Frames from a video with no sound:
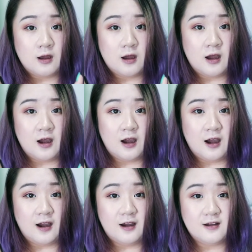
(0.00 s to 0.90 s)

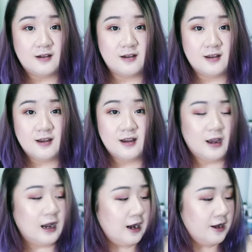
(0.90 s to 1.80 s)
Ha.
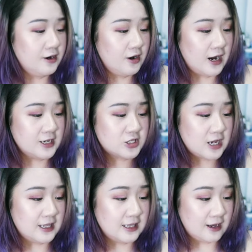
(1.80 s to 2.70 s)
I don't know,
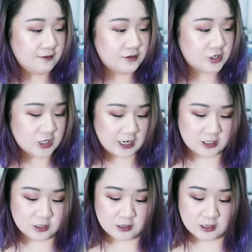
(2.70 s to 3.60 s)
I love the shades on